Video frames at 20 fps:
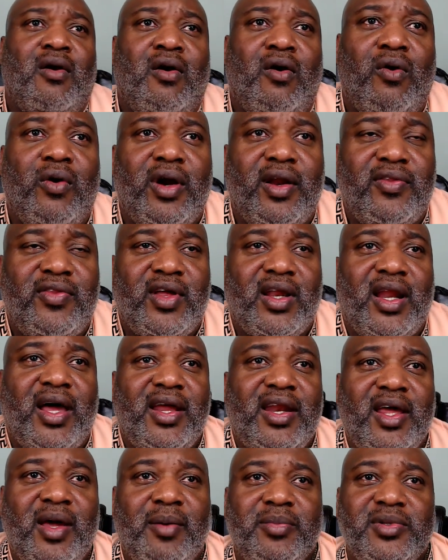or anything
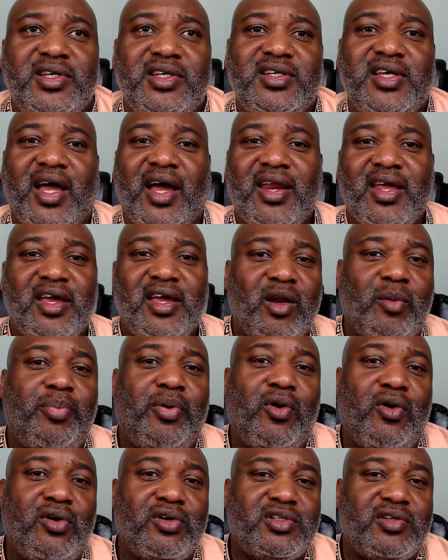like that, but just kind of get a
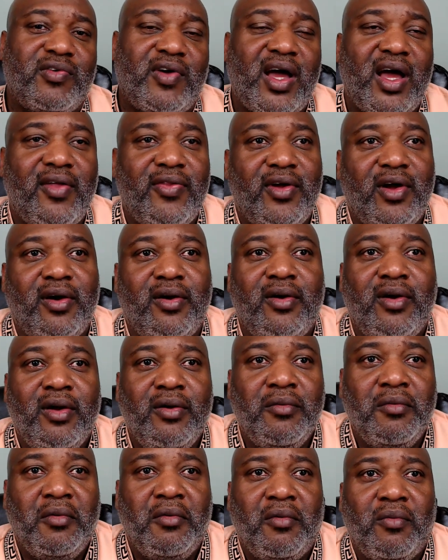pulse of how they're
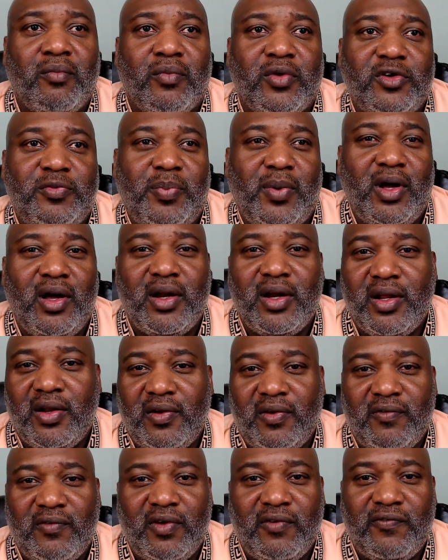responding
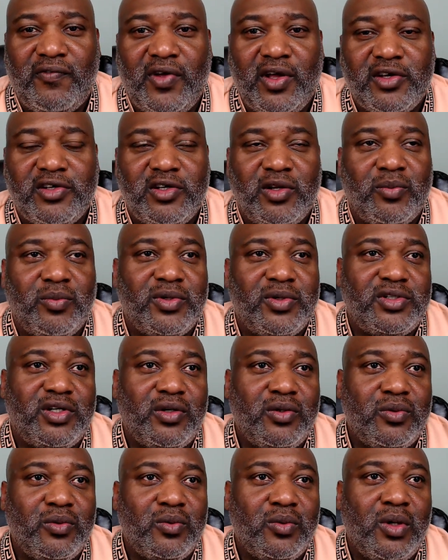and functioning with
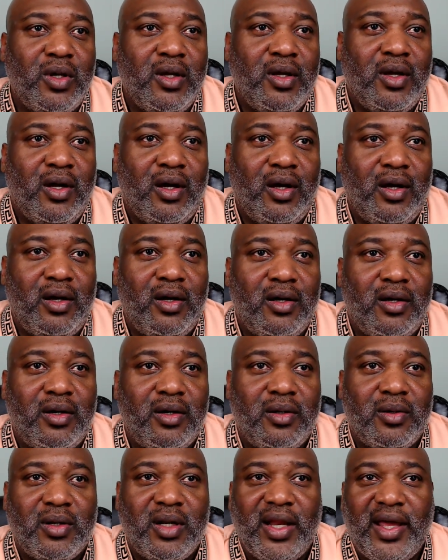school.
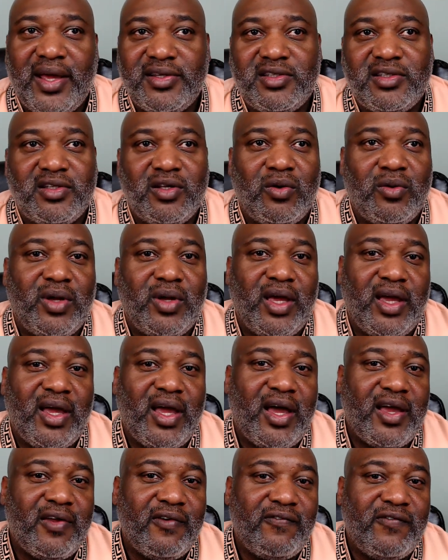Uh, class is okay,
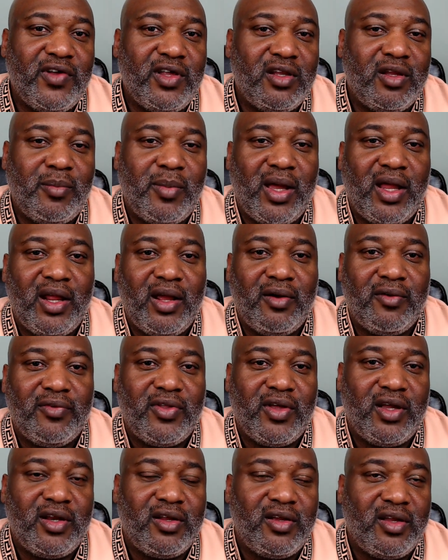how you feeling about
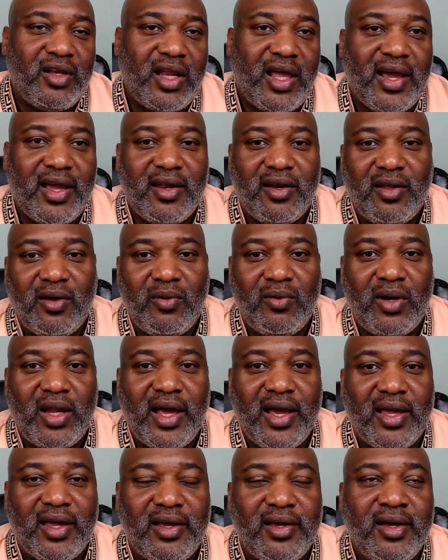everything, do you like it, don't
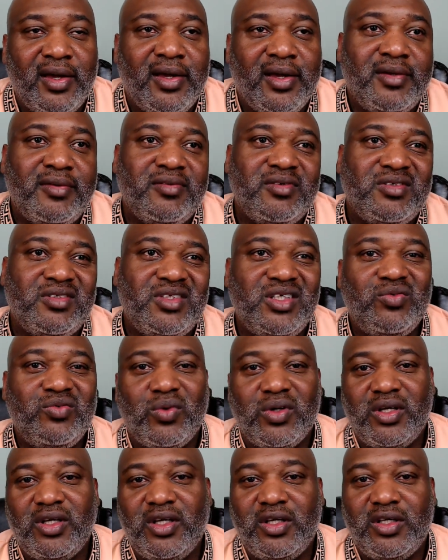like it, just
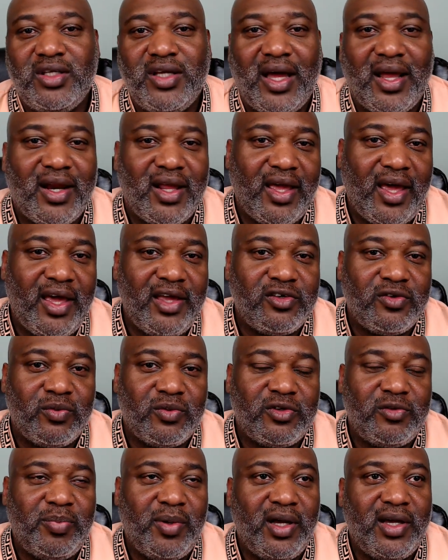kind of gauging
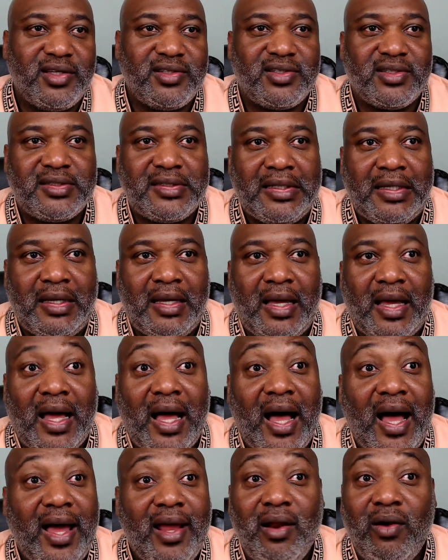responses.
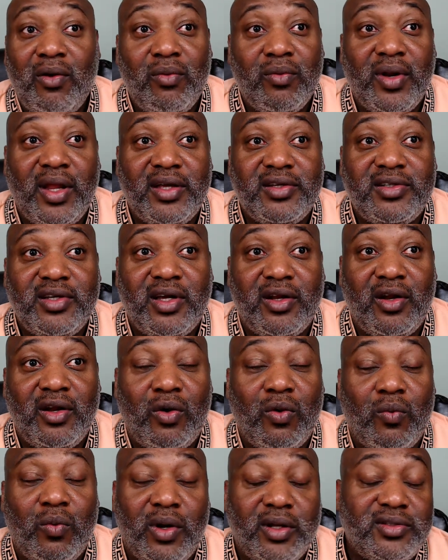I don't necessarily know
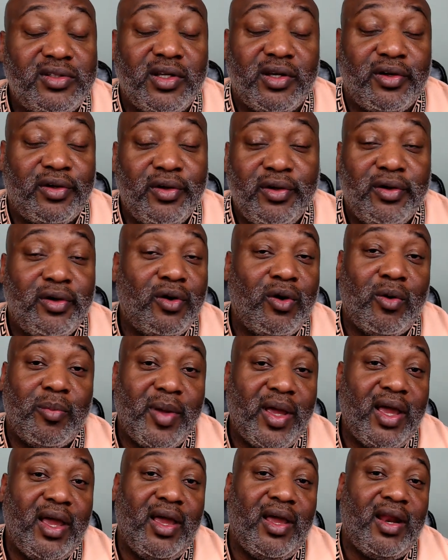what's a good or
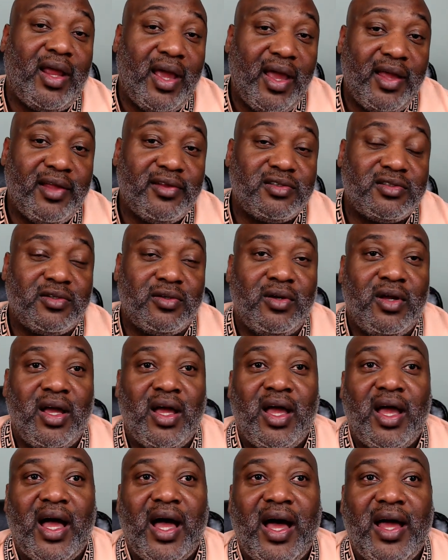bad answer.
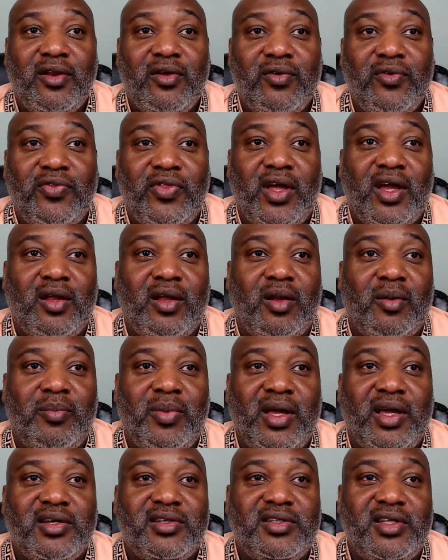I do think the
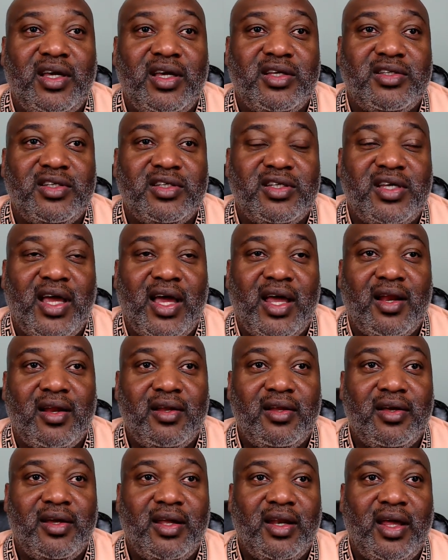biggest thing just kind of
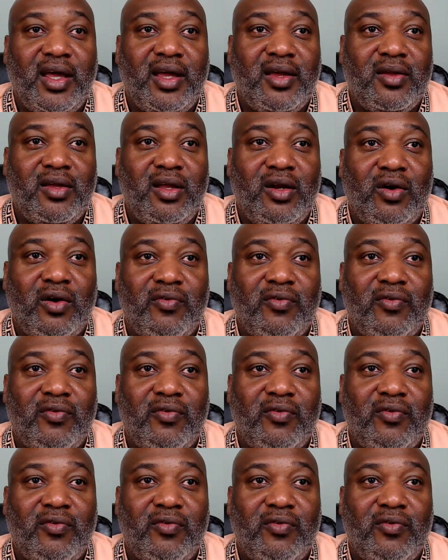looking at, you know,